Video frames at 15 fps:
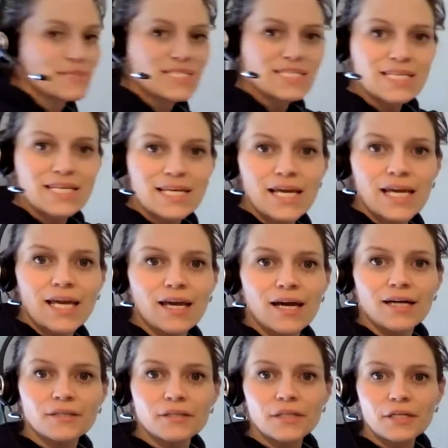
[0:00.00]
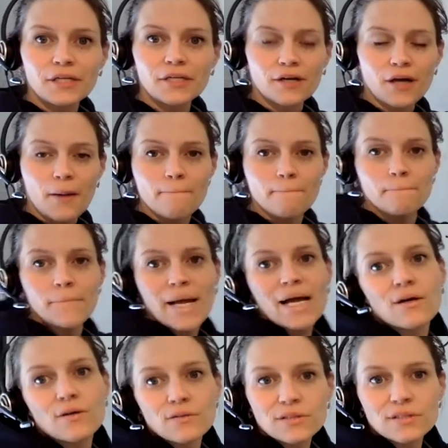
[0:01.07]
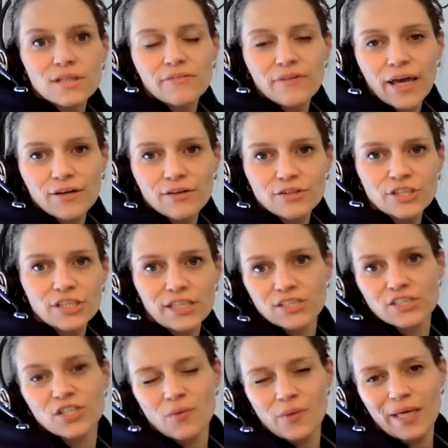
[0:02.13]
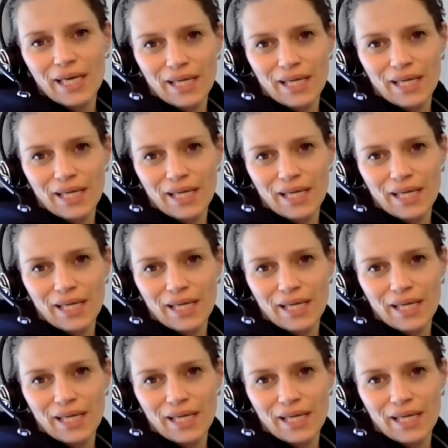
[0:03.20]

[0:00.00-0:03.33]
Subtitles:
seeing a linear amount of energy that's going